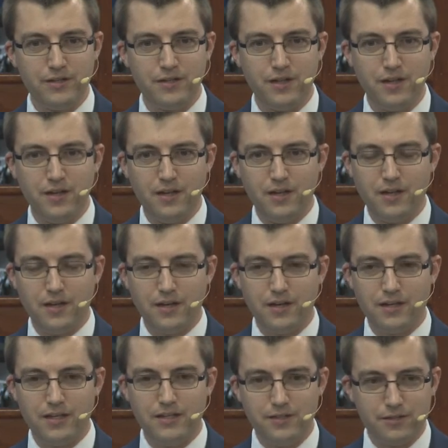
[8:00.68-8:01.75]
And
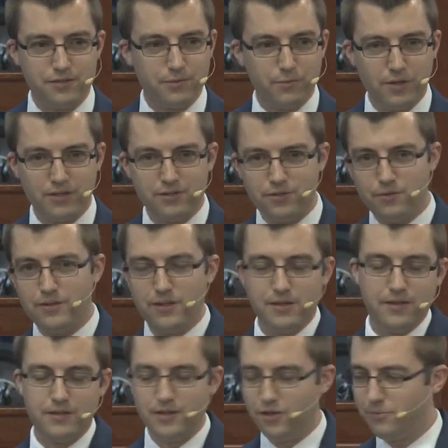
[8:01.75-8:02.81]
uh, he doesn't want to do
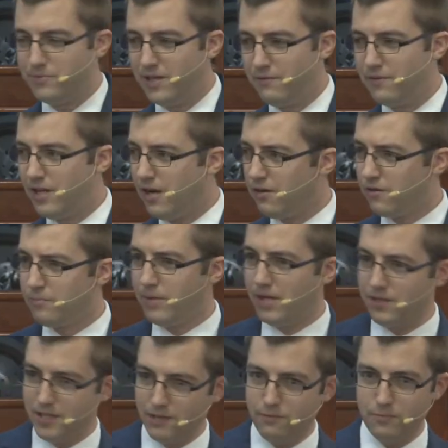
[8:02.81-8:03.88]
anything to help David out or
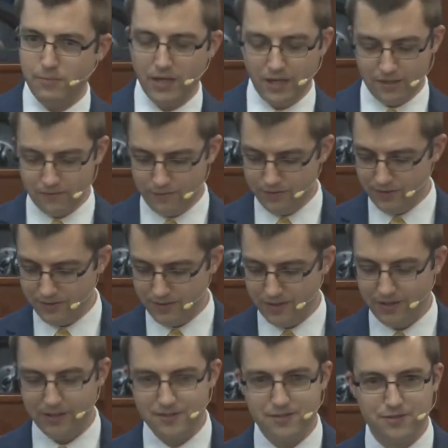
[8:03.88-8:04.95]
pay David back for this
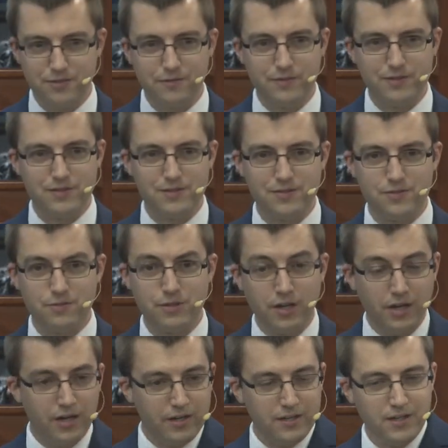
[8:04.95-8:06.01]
kind service. And so
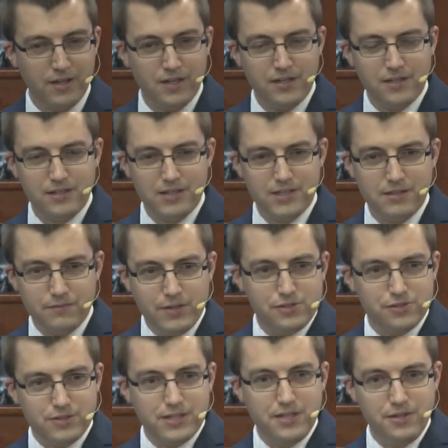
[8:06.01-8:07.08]
God
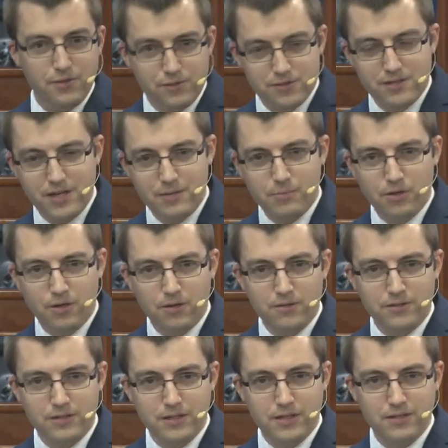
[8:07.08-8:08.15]
eventually kills
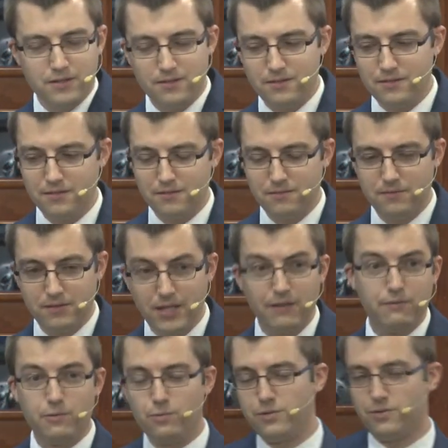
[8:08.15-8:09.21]
Nabal, and, and,
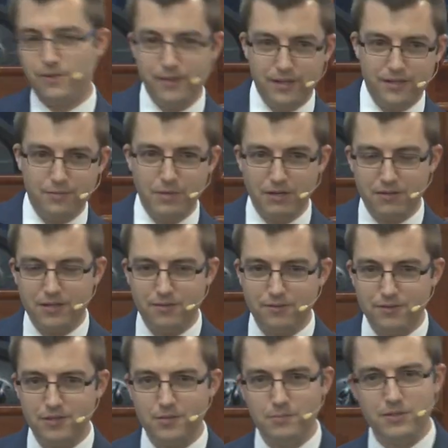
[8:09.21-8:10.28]
David was thinking about
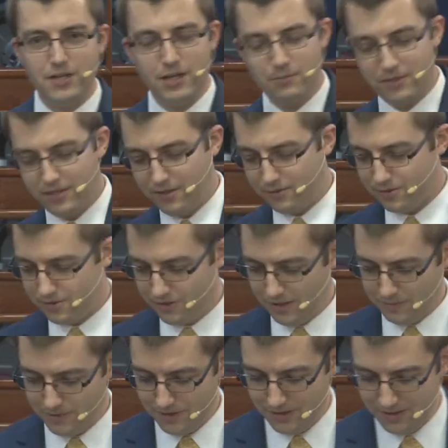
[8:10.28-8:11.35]
killing him, and Abigail
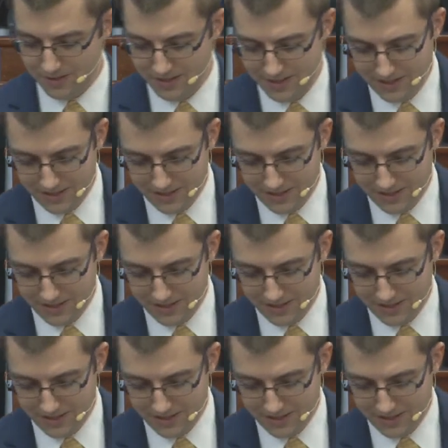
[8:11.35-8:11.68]
stopped it.